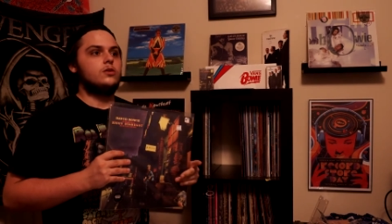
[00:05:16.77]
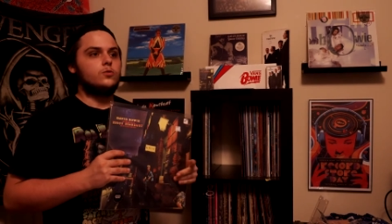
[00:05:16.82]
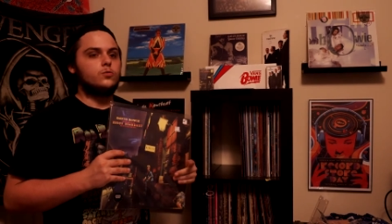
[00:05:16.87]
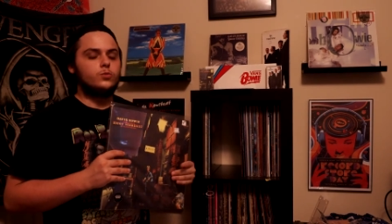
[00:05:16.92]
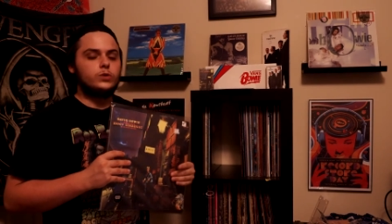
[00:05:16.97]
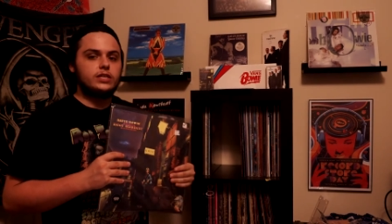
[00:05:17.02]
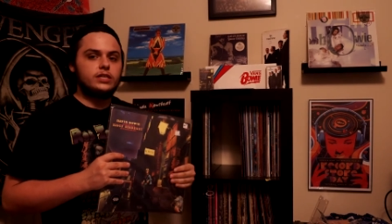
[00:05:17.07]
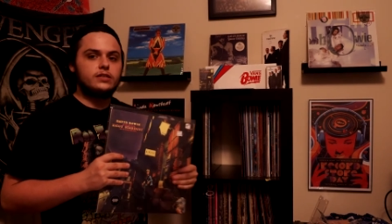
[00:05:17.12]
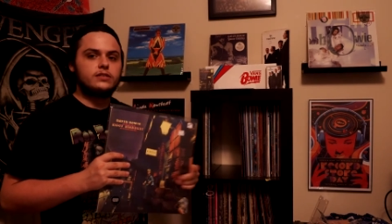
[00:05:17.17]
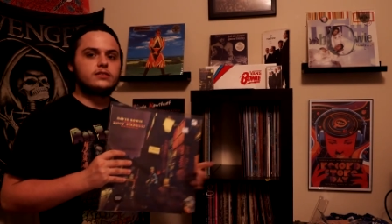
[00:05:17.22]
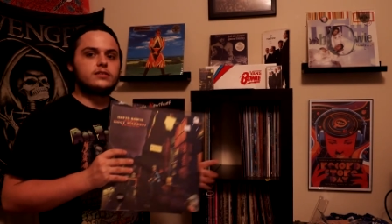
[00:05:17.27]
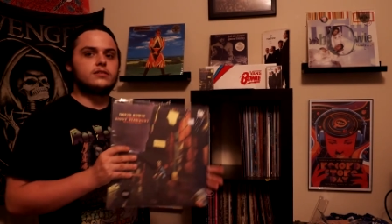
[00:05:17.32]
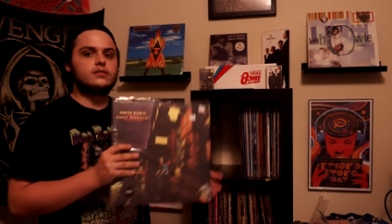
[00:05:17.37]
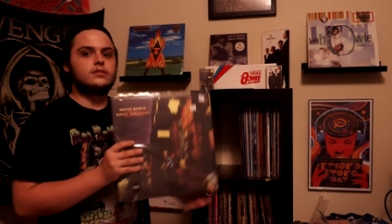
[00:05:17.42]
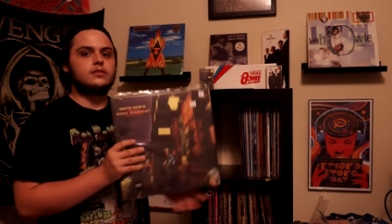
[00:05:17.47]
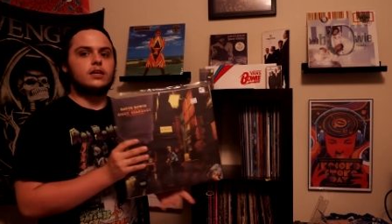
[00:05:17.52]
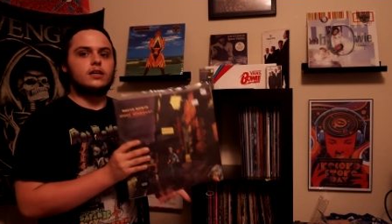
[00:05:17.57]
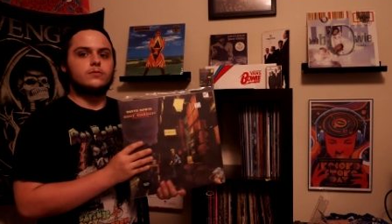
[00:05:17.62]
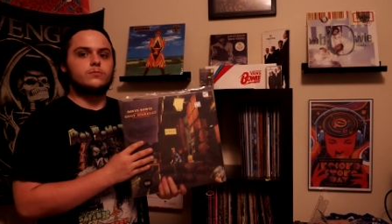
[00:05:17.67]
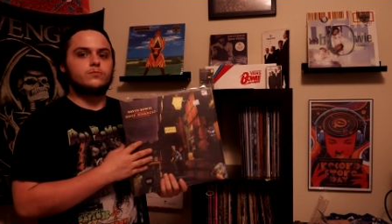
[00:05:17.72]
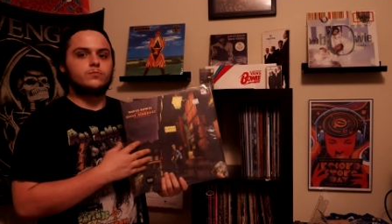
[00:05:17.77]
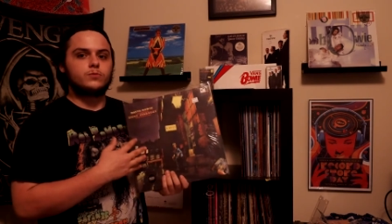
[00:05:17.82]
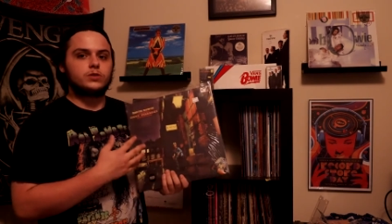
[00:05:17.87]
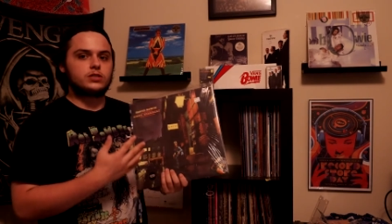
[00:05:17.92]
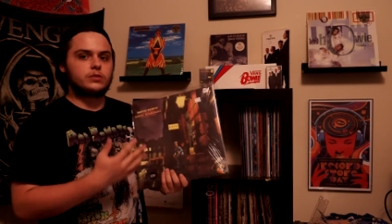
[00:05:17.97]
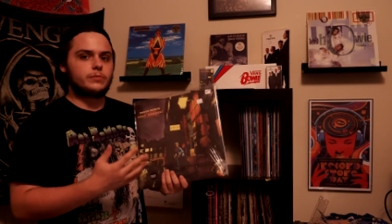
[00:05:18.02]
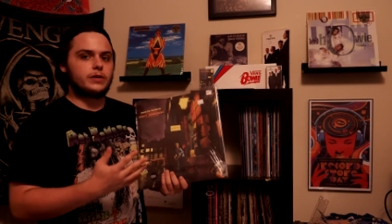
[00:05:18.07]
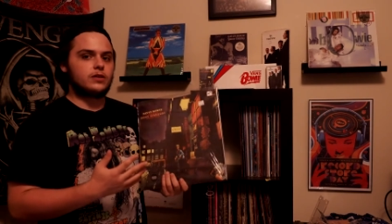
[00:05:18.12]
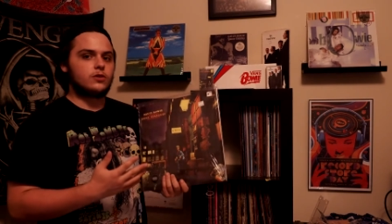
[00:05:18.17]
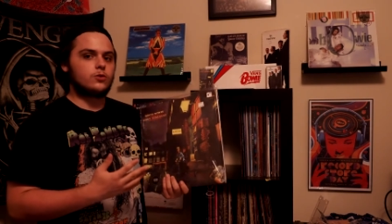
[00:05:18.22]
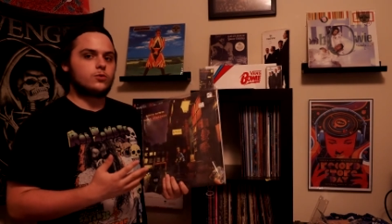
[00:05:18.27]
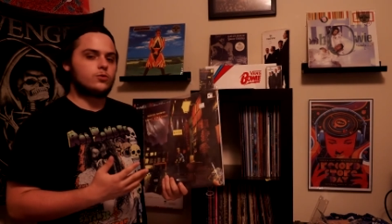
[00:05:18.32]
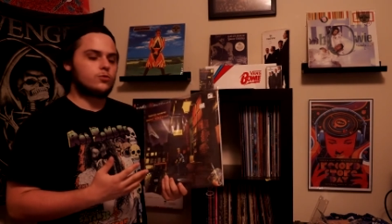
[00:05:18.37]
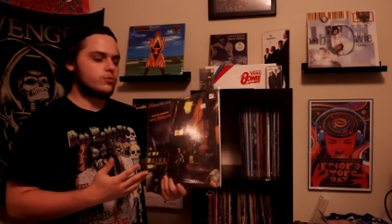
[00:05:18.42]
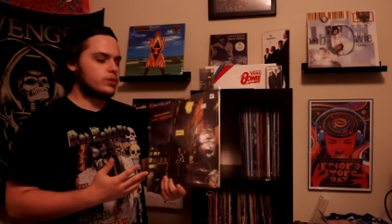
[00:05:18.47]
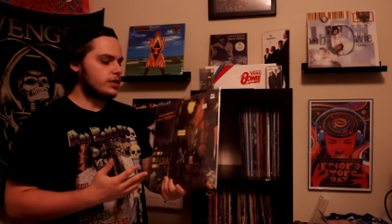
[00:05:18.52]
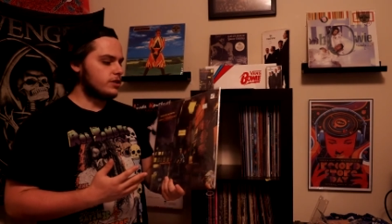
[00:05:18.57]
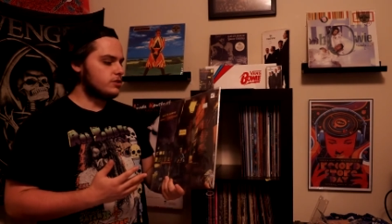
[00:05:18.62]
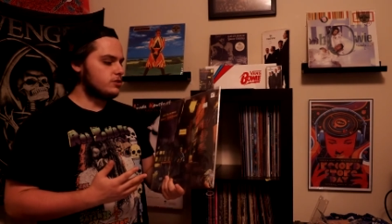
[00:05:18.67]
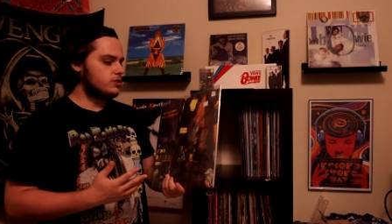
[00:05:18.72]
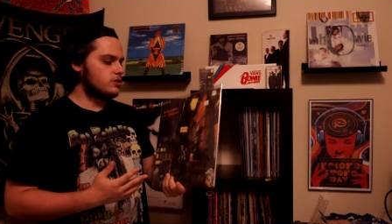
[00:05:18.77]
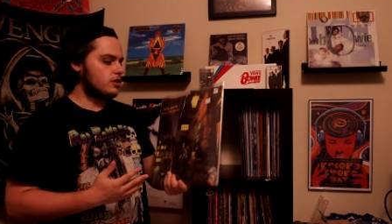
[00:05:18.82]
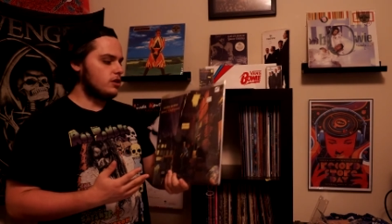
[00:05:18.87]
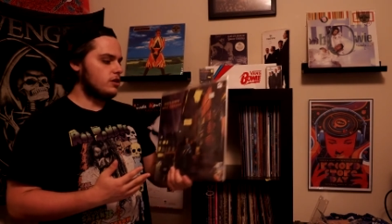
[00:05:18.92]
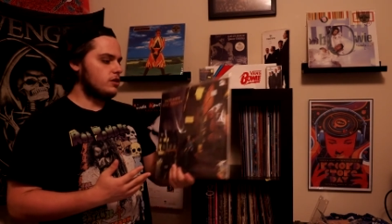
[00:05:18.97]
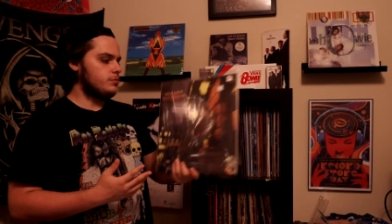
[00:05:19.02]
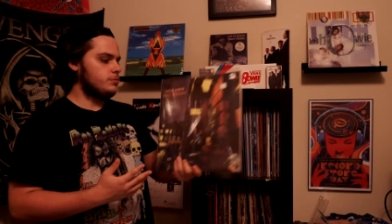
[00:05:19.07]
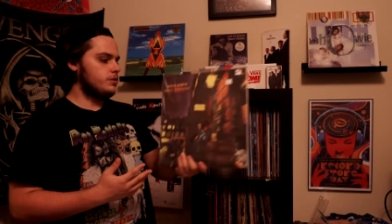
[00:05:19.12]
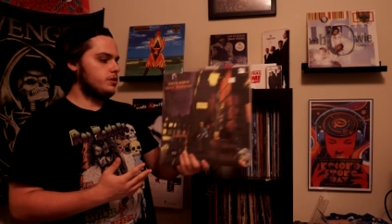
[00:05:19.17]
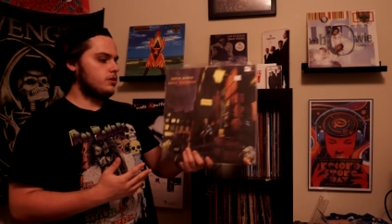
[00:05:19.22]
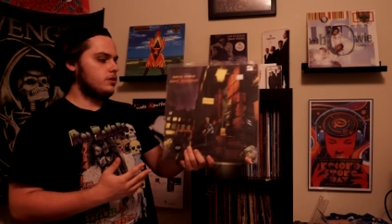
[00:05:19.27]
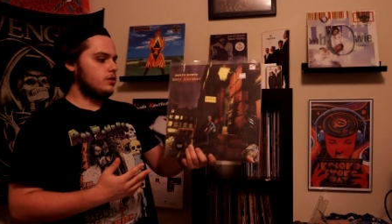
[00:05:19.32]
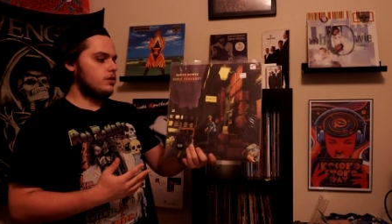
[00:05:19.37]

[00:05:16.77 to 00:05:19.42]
weeks, and I went to my local record shop